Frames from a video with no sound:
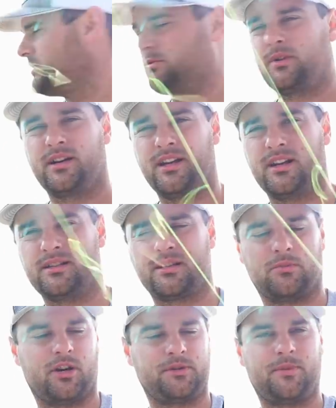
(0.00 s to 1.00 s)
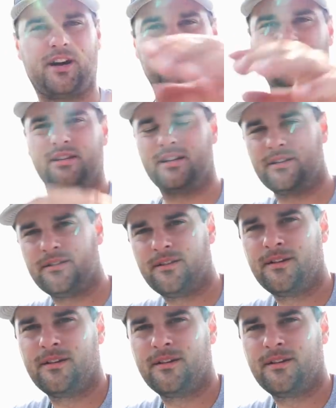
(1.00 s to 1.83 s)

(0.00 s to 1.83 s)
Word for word: So we're going to get on some brush piles here.